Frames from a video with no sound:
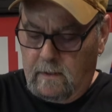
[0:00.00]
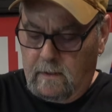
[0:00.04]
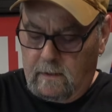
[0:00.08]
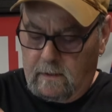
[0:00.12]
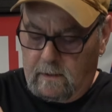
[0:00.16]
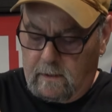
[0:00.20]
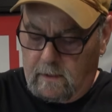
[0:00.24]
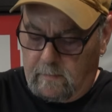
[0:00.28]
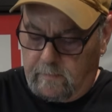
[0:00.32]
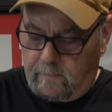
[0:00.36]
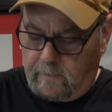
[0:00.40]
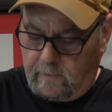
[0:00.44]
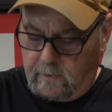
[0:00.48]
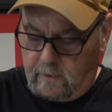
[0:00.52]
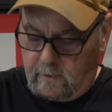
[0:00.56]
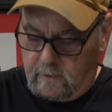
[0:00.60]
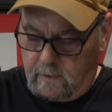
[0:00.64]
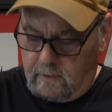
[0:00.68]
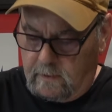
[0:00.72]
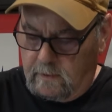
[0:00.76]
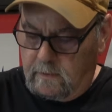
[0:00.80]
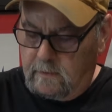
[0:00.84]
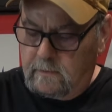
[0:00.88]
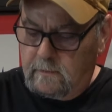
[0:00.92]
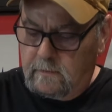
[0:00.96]
upper,
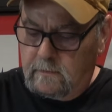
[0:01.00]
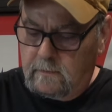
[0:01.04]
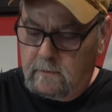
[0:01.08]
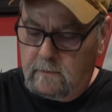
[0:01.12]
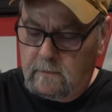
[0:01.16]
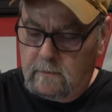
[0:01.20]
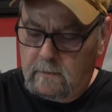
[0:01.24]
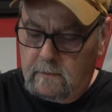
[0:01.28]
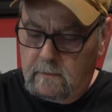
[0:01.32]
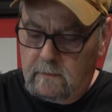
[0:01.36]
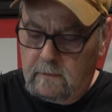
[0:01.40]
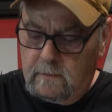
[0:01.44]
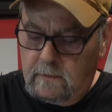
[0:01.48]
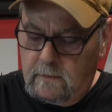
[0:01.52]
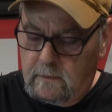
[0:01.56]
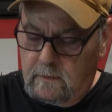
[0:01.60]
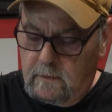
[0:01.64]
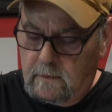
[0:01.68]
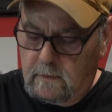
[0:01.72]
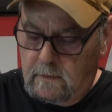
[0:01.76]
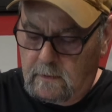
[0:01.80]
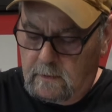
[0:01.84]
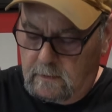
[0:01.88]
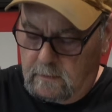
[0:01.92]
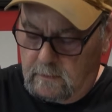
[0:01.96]

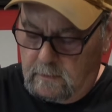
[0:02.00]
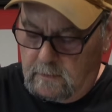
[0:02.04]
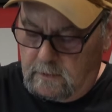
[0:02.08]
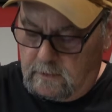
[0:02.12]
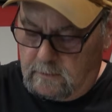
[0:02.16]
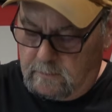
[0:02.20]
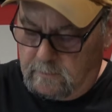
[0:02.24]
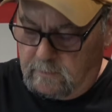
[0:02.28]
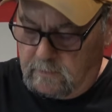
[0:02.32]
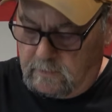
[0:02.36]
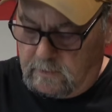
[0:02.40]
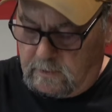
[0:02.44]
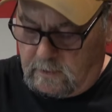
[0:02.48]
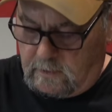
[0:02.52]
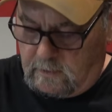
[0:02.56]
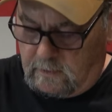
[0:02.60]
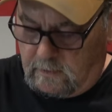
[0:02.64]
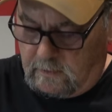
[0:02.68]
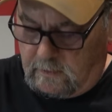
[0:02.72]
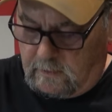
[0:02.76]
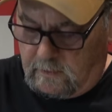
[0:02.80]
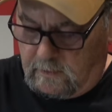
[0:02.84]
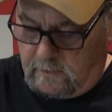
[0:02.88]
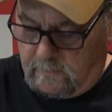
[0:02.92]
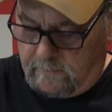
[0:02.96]
what do you suppose they
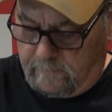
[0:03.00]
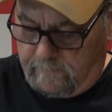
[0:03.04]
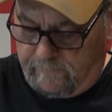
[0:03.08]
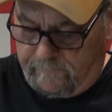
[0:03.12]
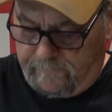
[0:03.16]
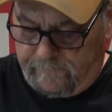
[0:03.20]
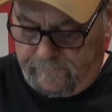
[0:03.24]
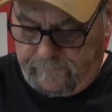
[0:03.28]
call them?